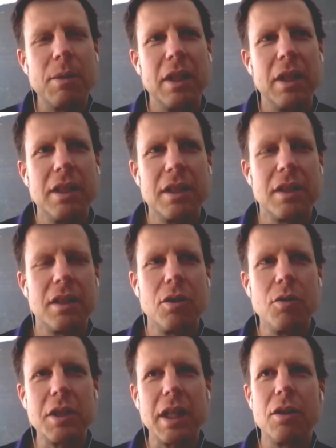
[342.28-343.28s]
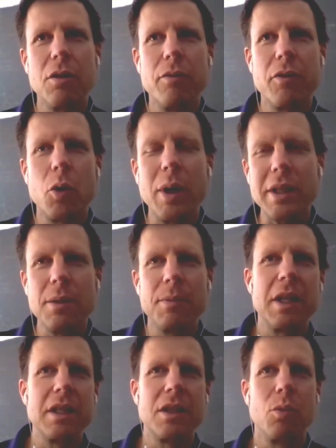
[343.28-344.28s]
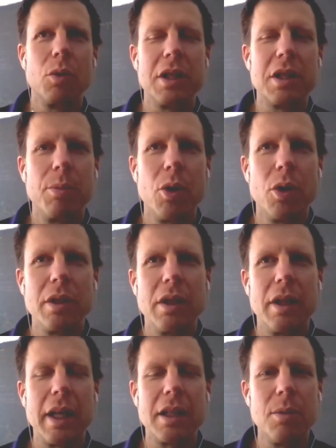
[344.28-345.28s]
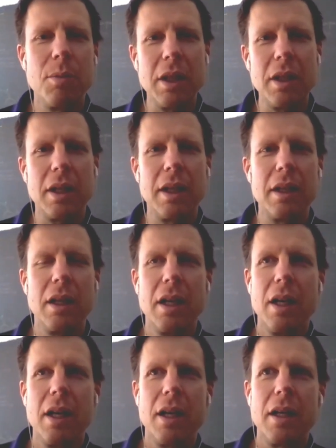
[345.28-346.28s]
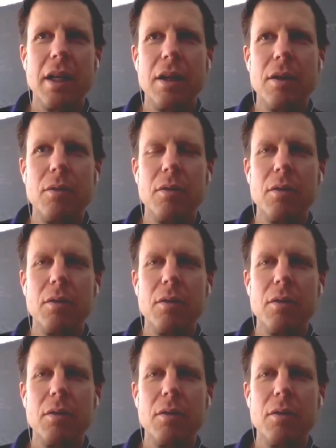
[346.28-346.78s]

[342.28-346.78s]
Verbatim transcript: it is you said you've quit some things that weren't as important. And to me, it, it,